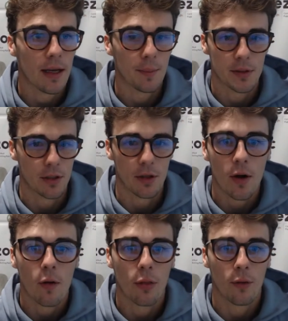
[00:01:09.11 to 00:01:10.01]
And I'm just going to
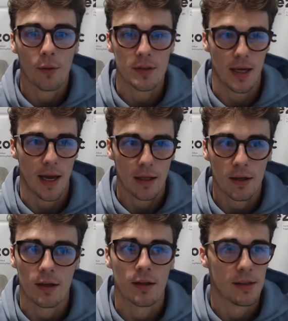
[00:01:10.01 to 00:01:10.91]
go through and say, hey,
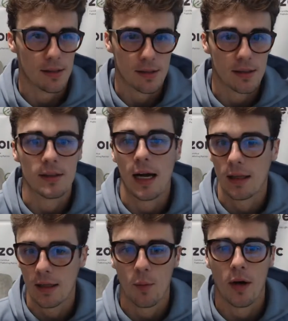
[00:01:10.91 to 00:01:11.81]
look, this is
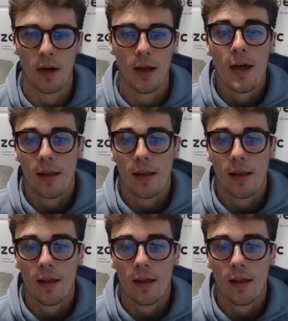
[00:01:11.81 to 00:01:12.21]
exactly what